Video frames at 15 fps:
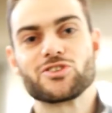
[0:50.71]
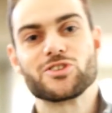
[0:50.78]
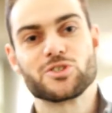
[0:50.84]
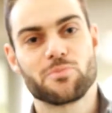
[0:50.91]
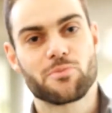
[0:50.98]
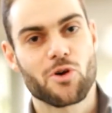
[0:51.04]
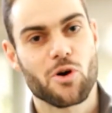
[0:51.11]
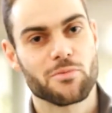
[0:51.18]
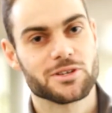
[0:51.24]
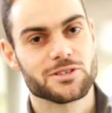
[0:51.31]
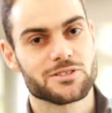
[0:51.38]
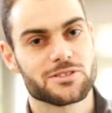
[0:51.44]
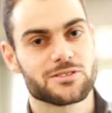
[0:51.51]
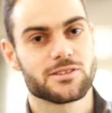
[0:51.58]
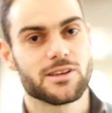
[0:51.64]
his
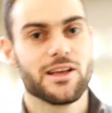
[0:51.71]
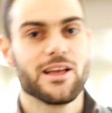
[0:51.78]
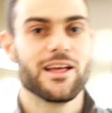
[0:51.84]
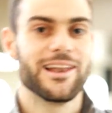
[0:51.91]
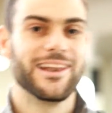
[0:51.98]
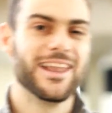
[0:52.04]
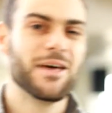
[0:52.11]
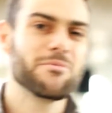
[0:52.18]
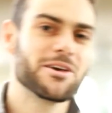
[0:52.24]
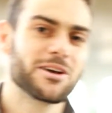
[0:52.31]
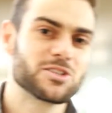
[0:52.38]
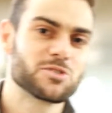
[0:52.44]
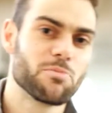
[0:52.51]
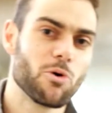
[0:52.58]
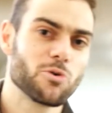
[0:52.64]
promise. Let me
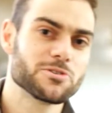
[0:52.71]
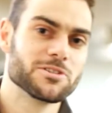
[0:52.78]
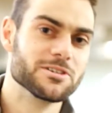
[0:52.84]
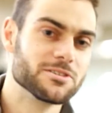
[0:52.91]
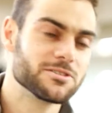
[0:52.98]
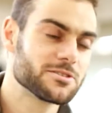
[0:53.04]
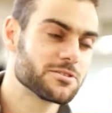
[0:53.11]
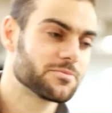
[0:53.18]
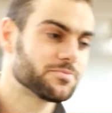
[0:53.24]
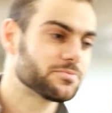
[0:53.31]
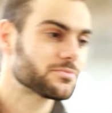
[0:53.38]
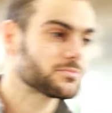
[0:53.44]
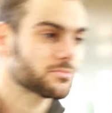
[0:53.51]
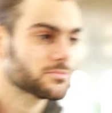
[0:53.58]
expose this.